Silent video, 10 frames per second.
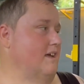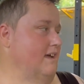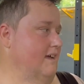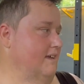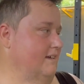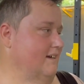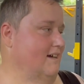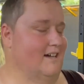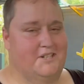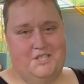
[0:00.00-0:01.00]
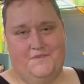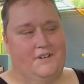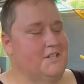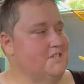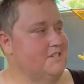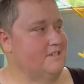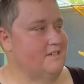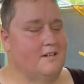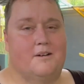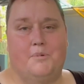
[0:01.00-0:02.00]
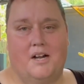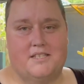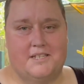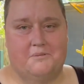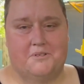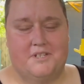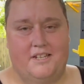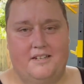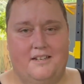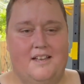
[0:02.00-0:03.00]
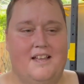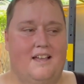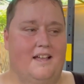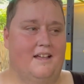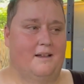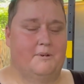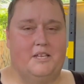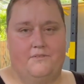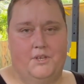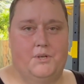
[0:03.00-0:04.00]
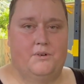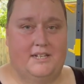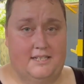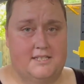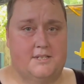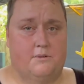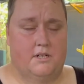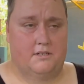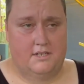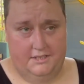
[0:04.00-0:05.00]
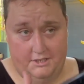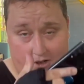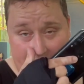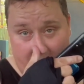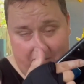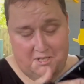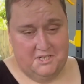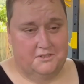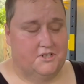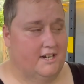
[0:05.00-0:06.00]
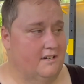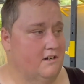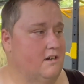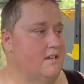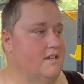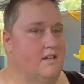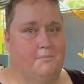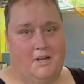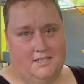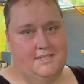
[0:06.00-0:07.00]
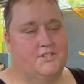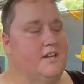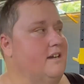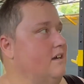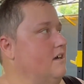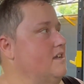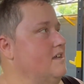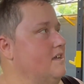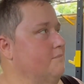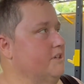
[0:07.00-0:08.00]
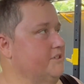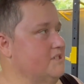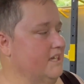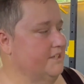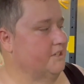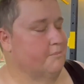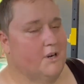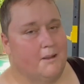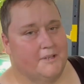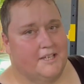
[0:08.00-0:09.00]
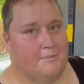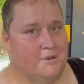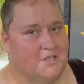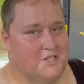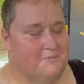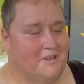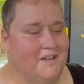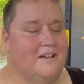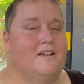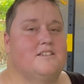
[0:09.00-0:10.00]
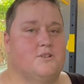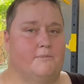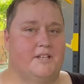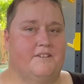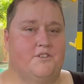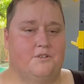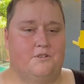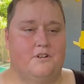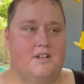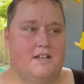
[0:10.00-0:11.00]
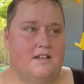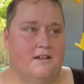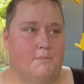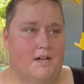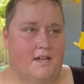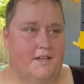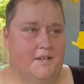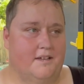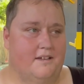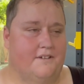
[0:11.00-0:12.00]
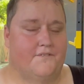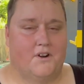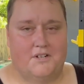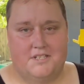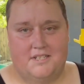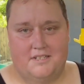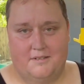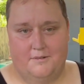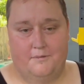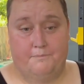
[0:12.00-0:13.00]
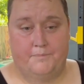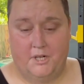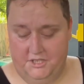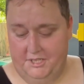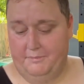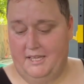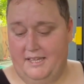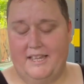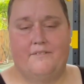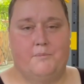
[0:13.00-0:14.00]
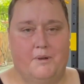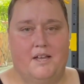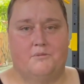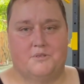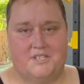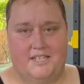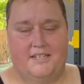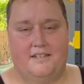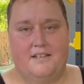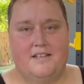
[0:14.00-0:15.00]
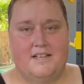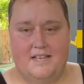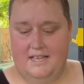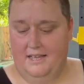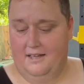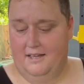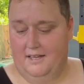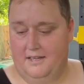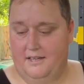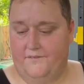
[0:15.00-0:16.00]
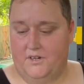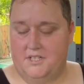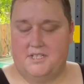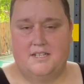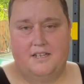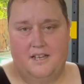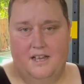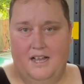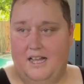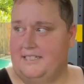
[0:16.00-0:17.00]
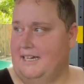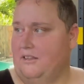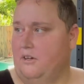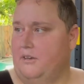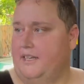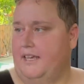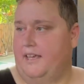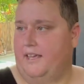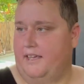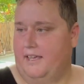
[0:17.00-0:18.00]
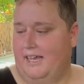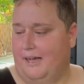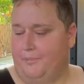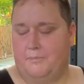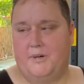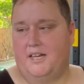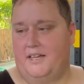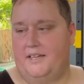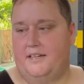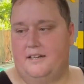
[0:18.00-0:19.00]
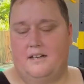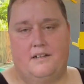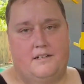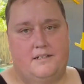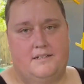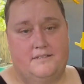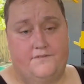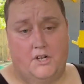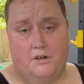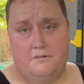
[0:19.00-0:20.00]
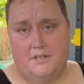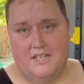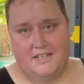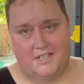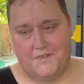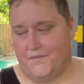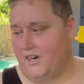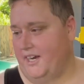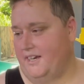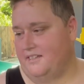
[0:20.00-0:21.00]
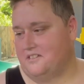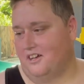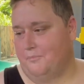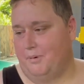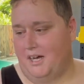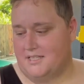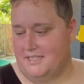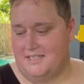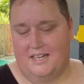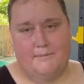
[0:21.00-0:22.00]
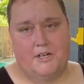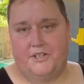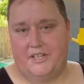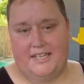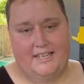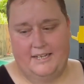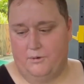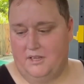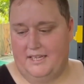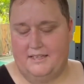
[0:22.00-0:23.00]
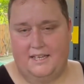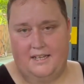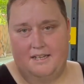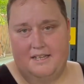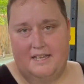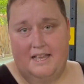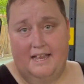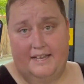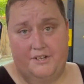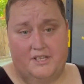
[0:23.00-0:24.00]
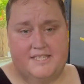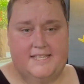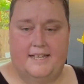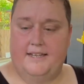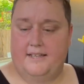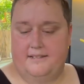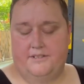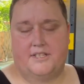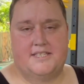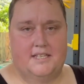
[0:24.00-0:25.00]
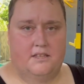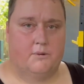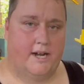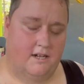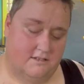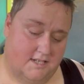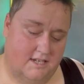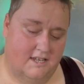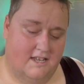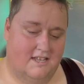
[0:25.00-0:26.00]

And I just finished a boxing routine and I'm going to give you an easy one. You don't have a personal trainer, a boxing trainer, but you said you could probably get a punching bag. So I'm going to give you my first punching bag, heavy bag routine. First, I downloaded a app on my phone. It's free. It's called Boxing Timer. You could get anyone like that, and you can set it. You can set the rounds.